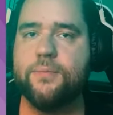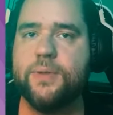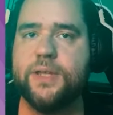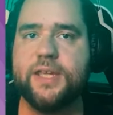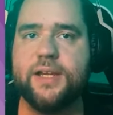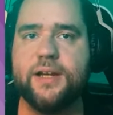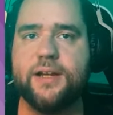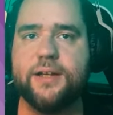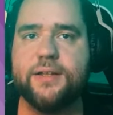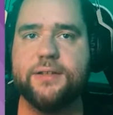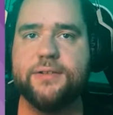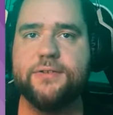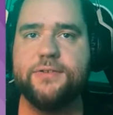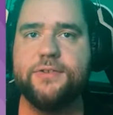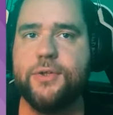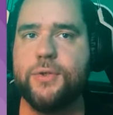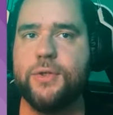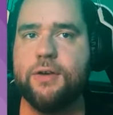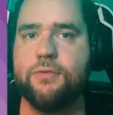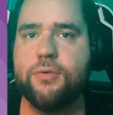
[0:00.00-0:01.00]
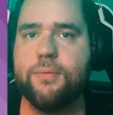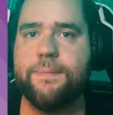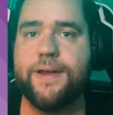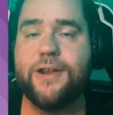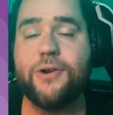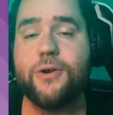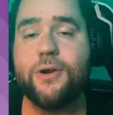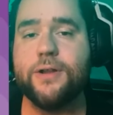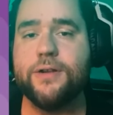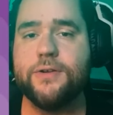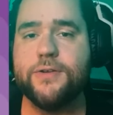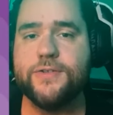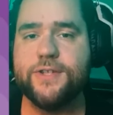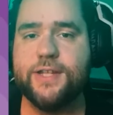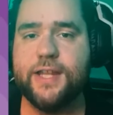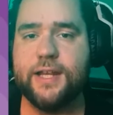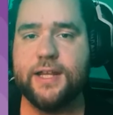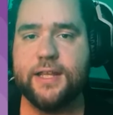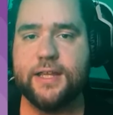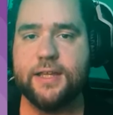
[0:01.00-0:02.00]
because you have a better
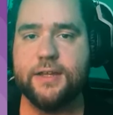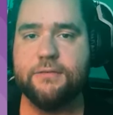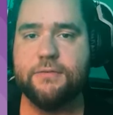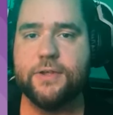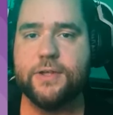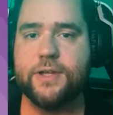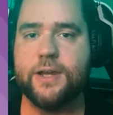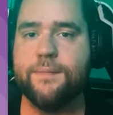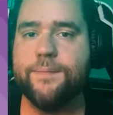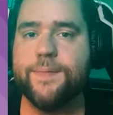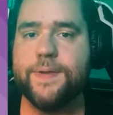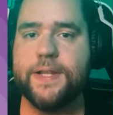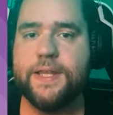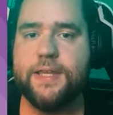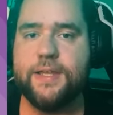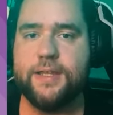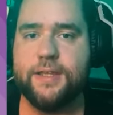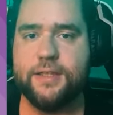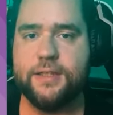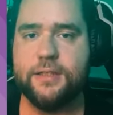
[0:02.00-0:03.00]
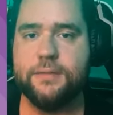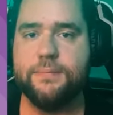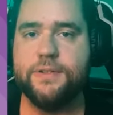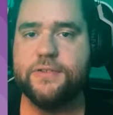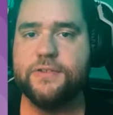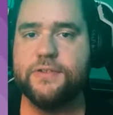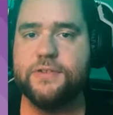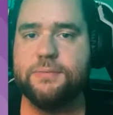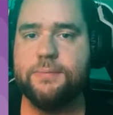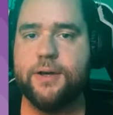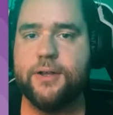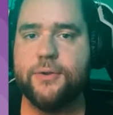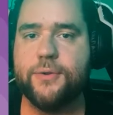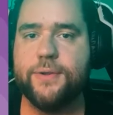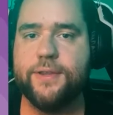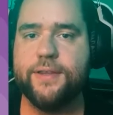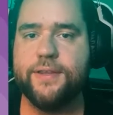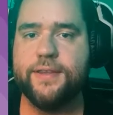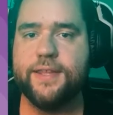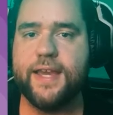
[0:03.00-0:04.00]
understanding of the company and the business
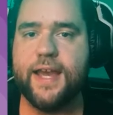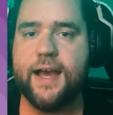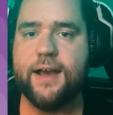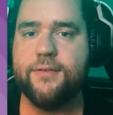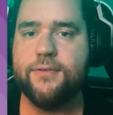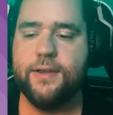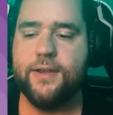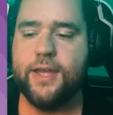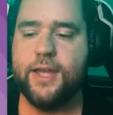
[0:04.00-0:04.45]
model that they have,